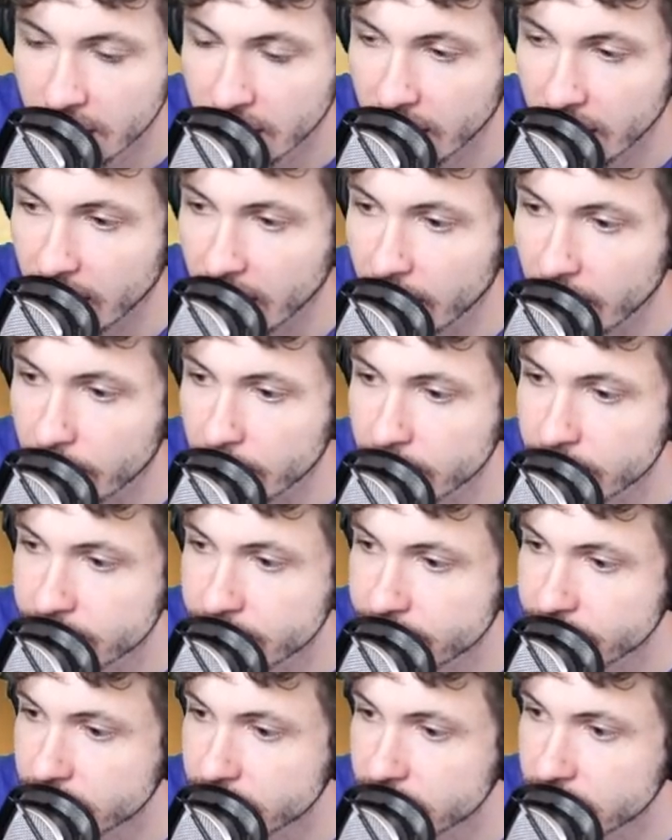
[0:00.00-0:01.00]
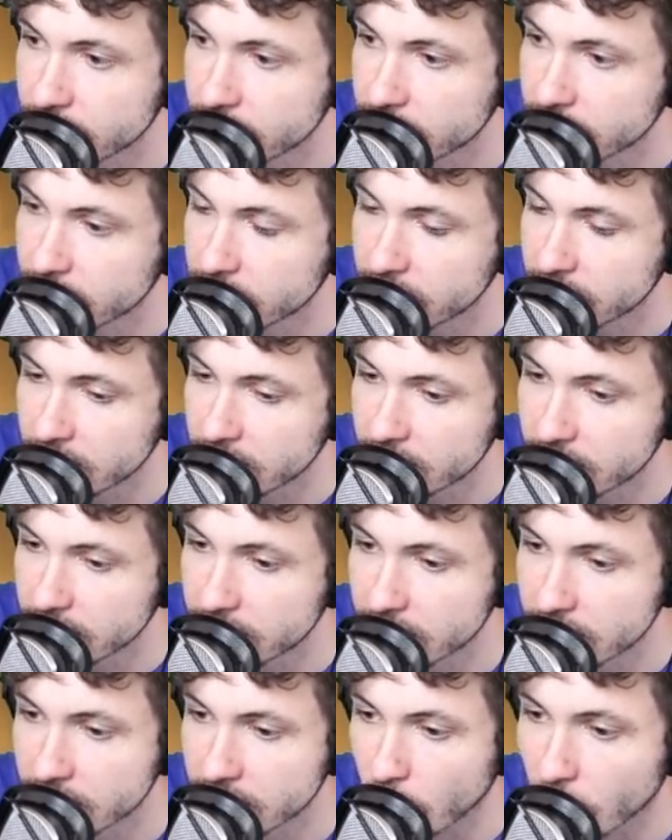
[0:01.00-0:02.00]
Um...
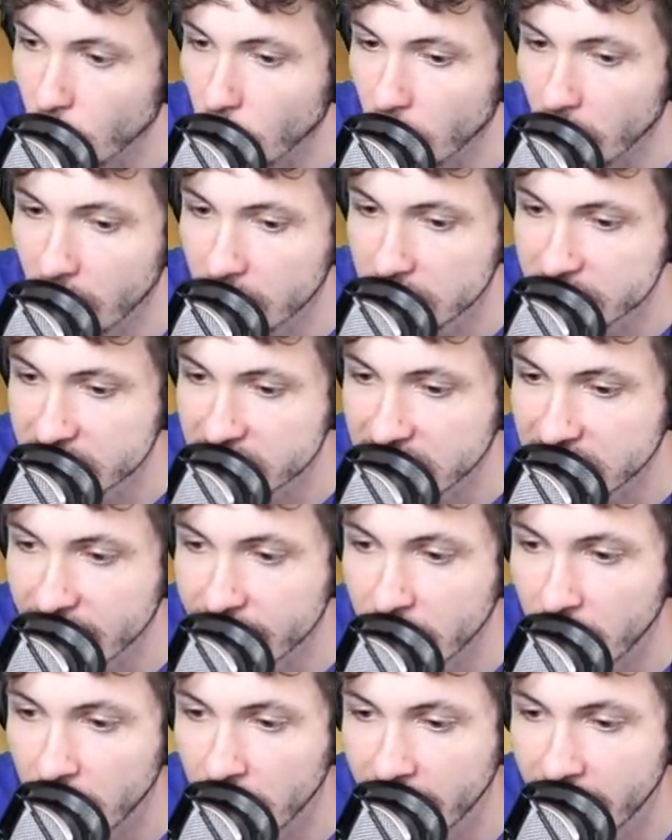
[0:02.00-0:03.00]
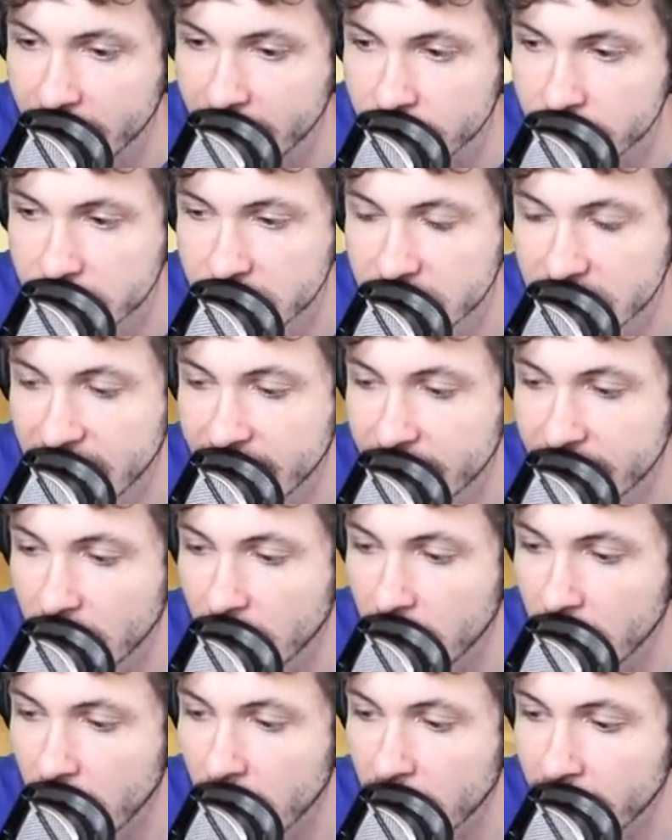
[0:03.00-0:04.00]
Or I'll just leave it all in. Just leave it
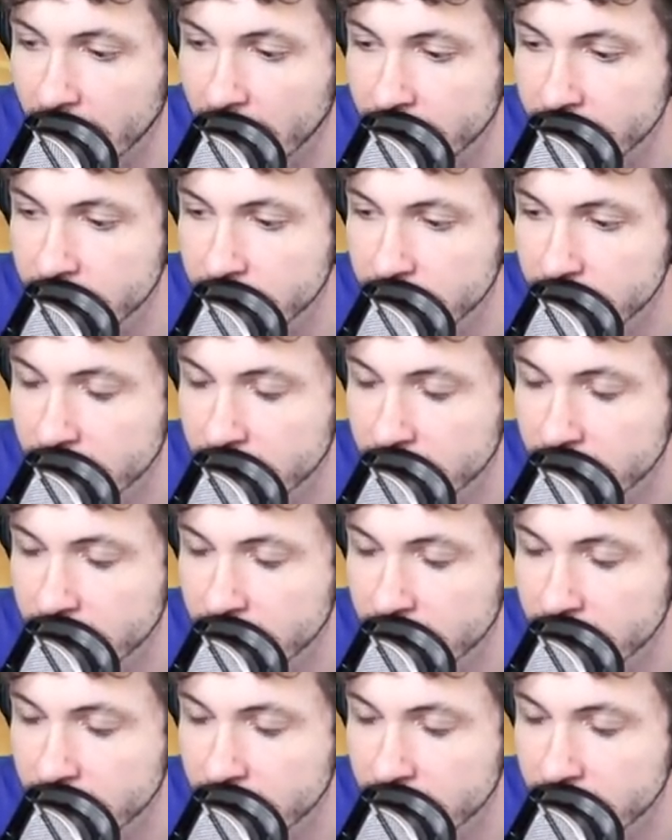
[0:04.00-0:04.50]
all in.